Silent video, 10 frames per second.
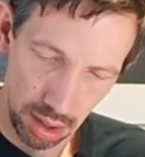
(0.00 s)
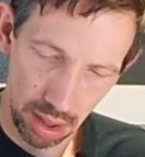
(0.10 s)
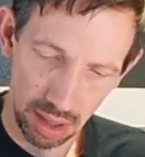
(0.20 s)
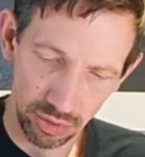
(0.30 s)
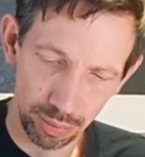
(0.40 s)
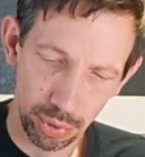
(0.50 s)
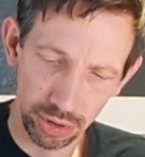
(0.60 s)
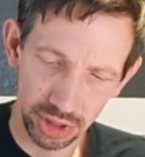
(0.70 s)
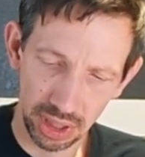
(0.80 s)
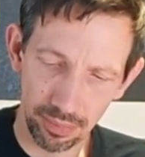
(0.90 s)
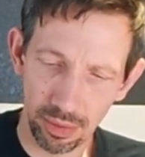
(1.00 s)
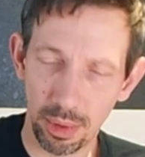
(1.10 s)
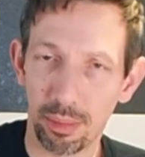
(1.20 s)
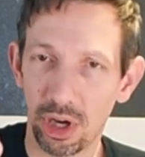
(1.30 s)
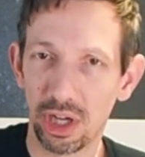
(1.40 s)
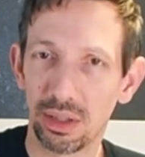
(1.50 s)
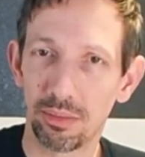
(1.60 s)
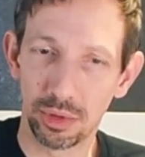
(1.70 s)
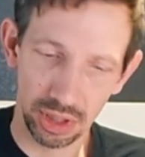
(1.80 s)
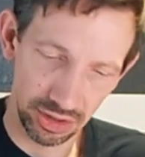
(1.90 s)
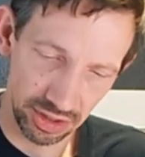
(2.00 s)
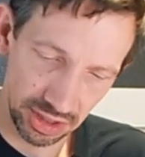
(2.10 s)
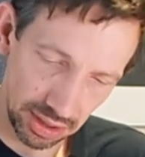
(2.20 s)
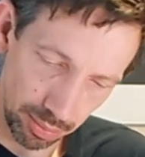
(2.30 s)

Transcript: I'm just pushing up from the bottom because it's got the